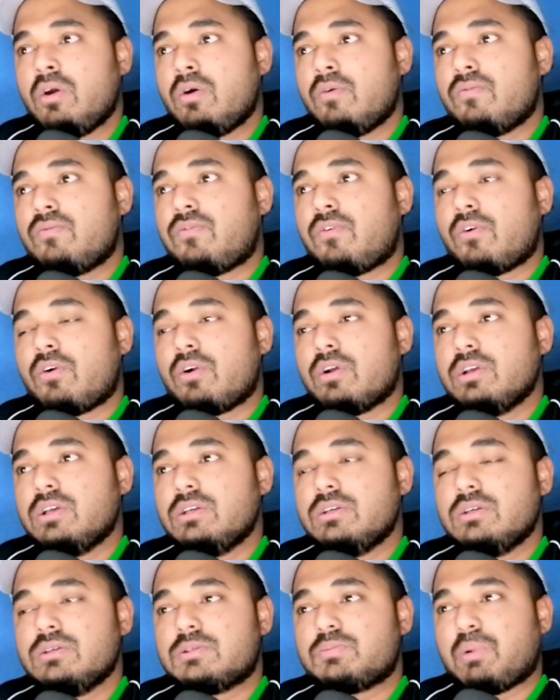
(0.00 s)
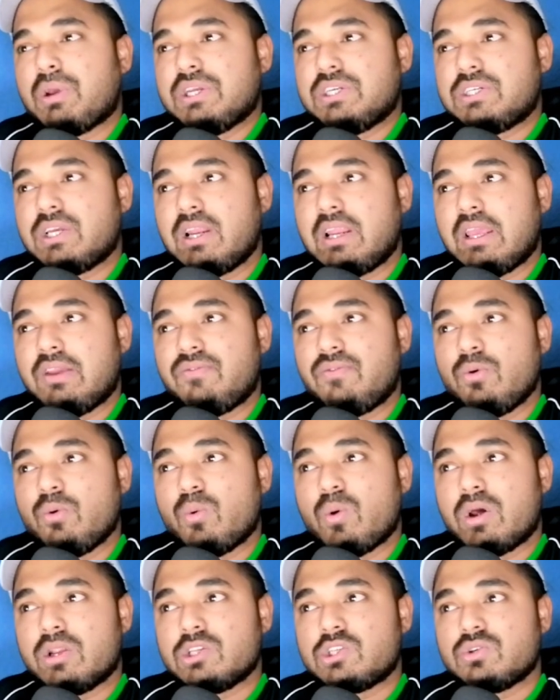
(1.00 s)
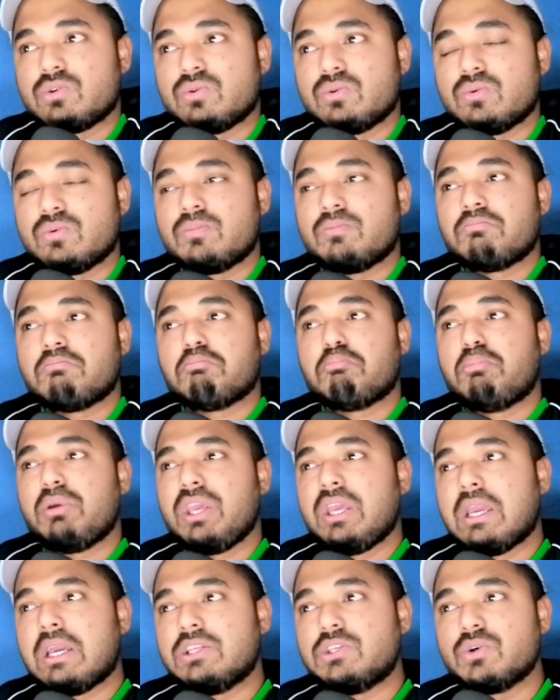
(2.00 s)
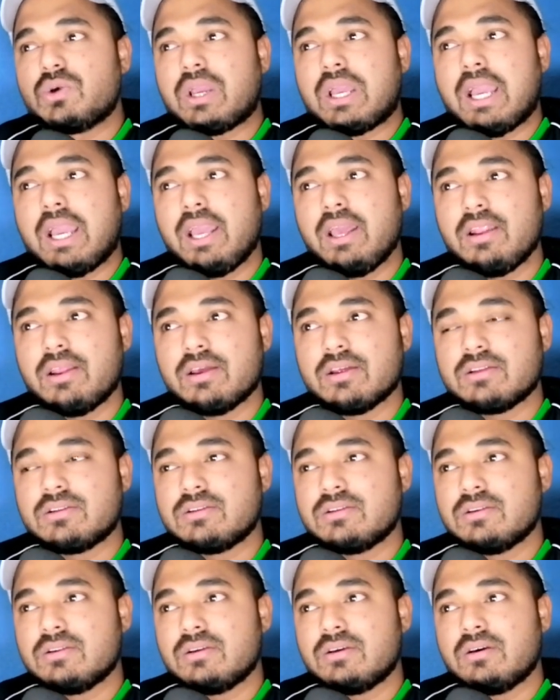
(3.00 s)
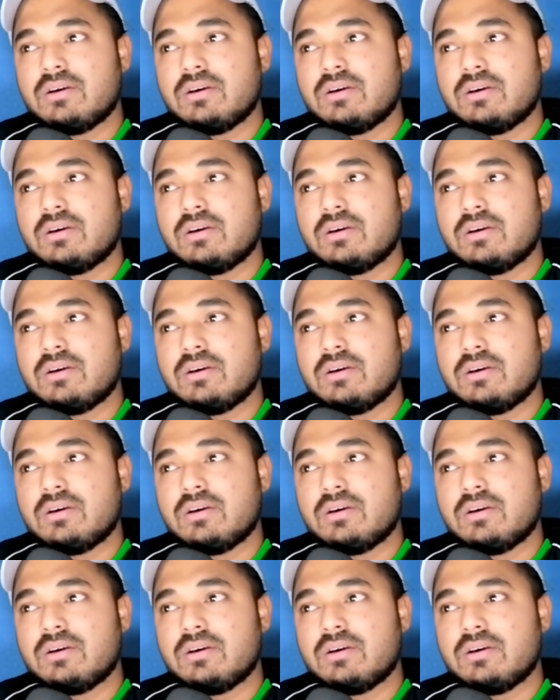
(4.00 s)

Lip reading: for, especially if you want to be educated,